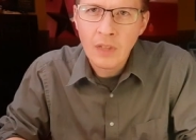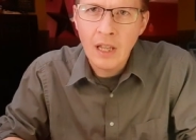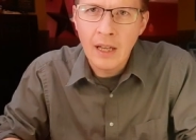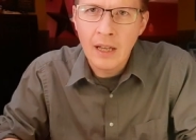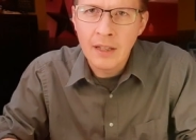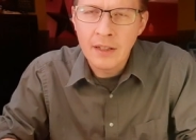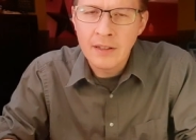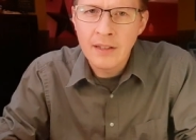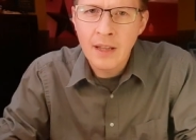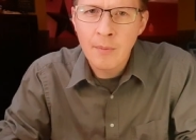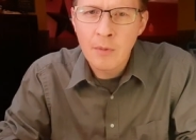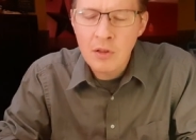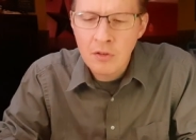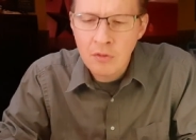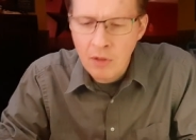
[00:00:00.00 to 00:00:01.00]
uh,
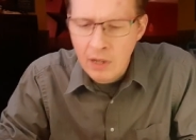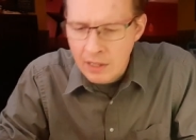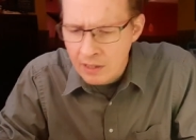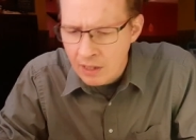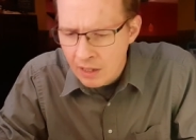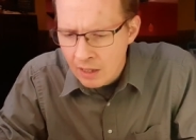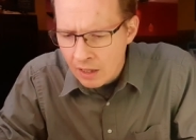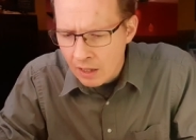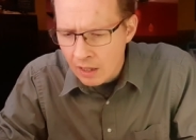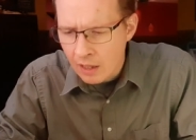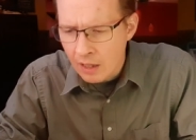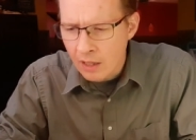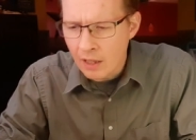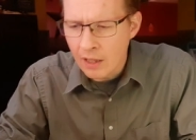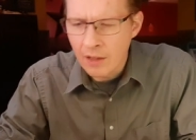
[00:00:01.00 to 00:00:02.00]
demonstrate uh,
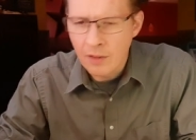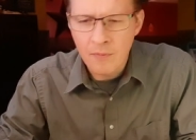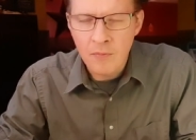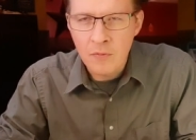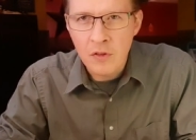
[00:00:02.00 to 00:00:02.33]
uh,